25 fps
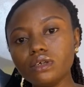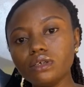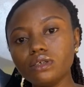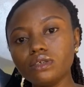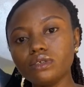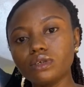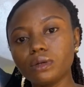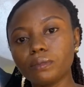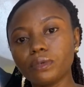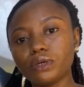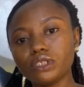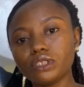
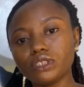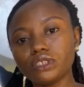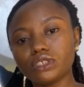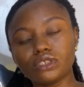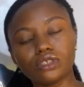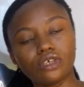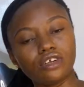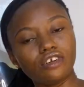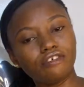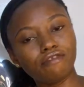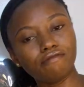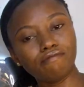your body
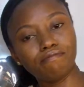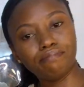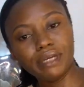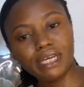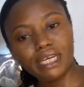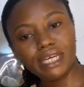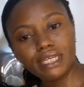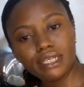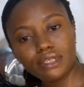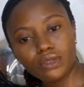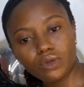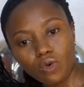sort of
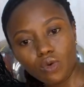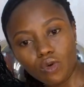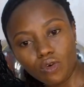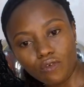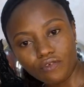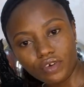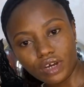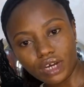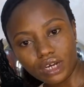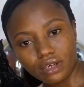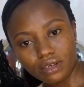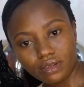bend
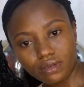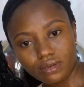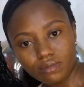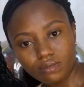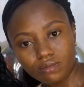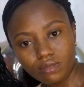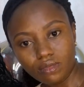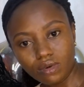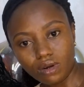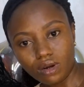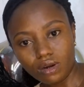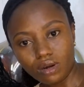over.
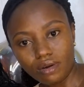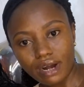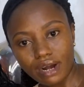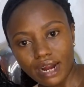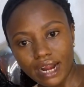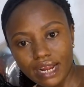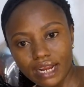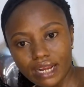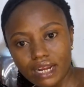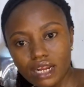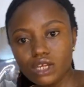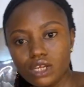All
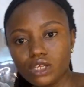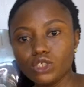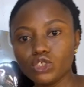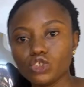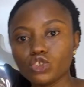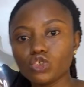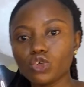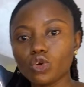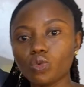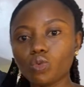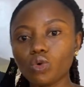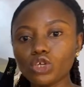right,
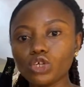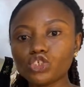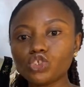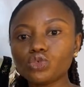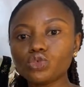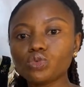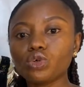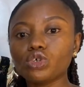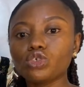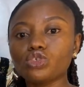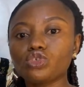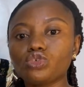so what you
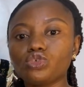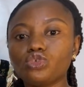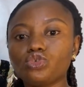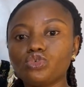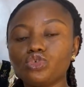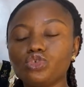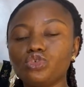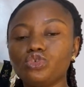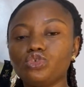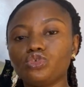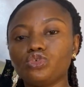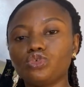want to do
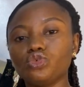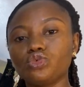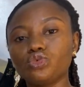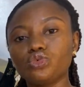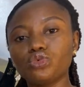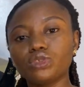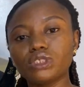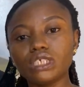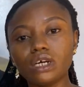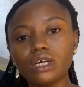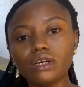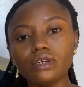is you
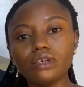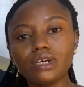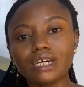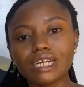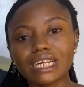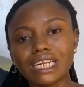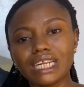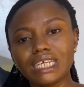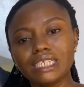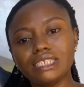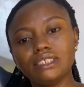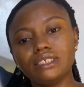could tell your
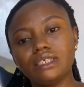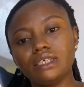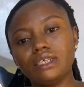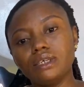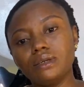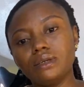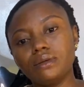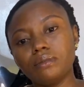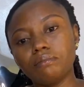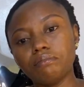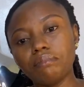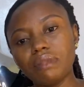client,
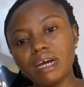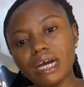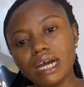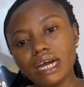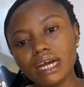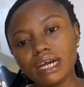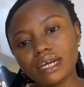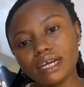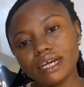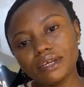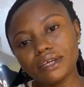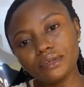ma,
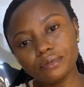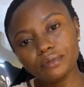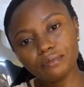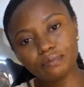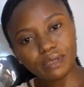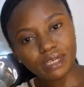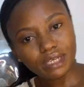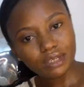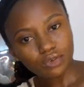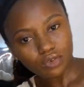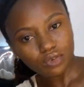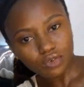can you
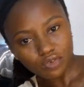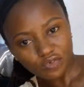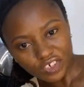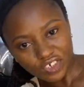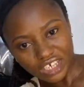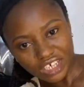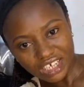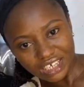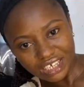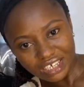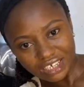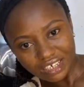bend
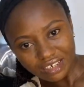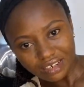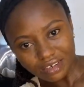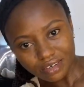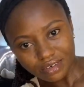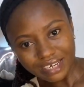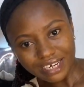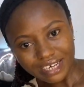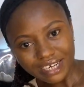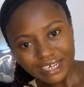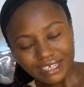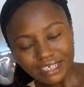over? All
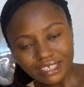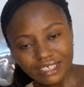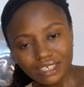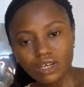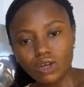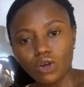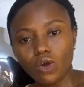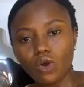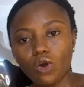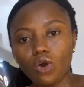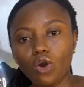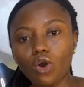right,
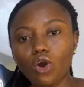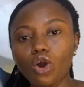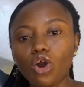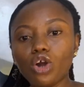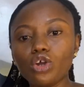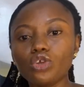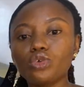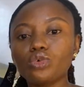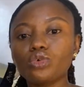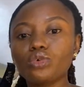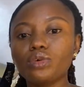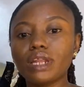or
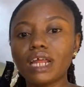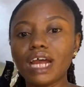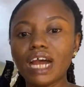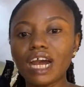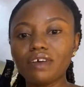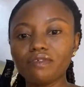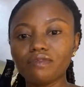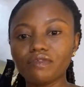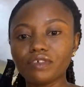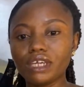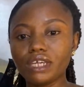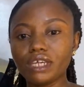you could
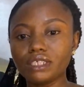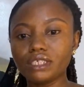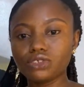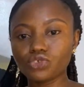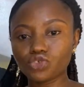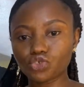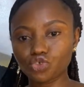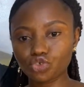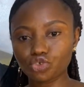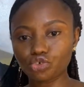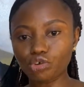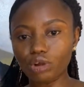have a
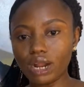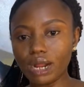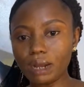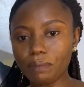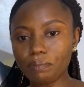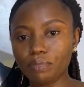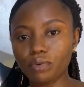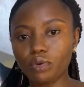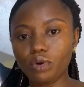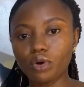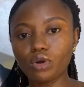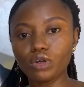
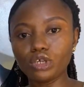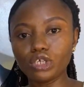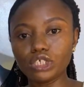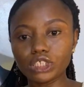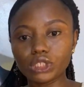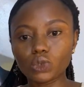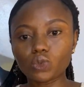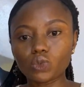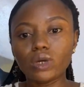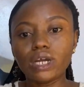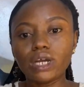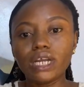strap or a
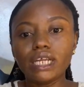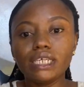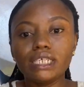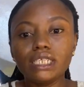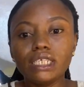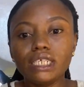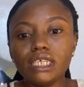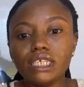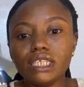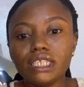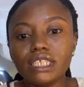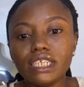
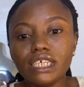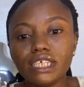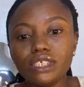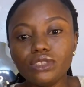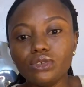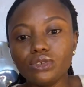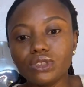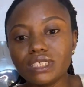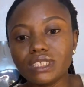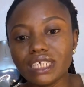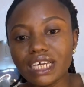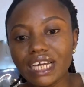twine, then
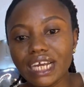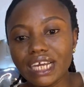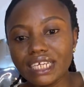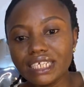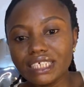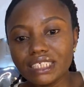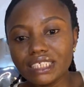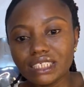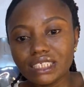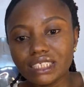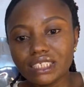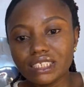you tie
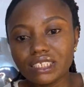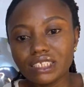it